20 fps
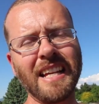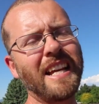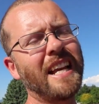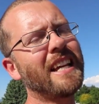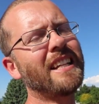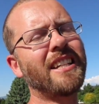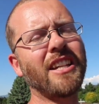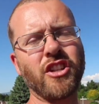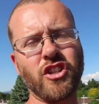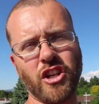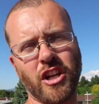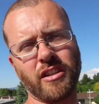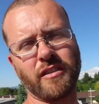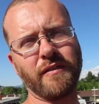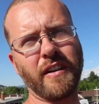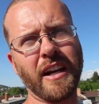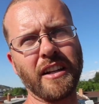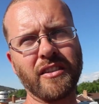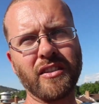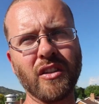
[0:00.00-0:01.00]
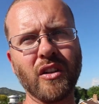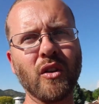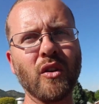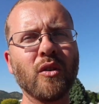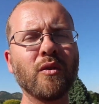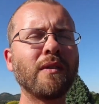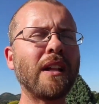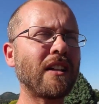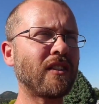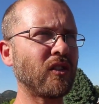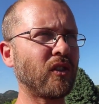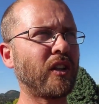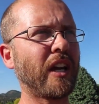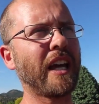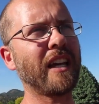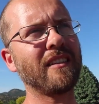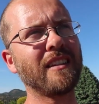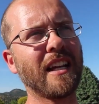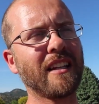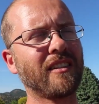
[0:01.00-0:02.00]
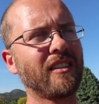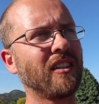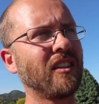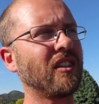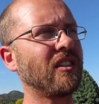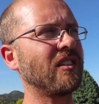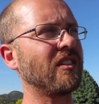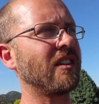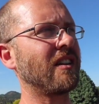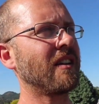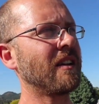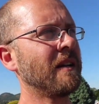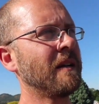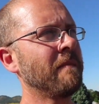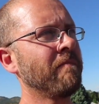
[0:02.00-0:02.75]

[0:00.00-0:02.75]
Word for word: it didn't justify it. So that's okay, lesson learned.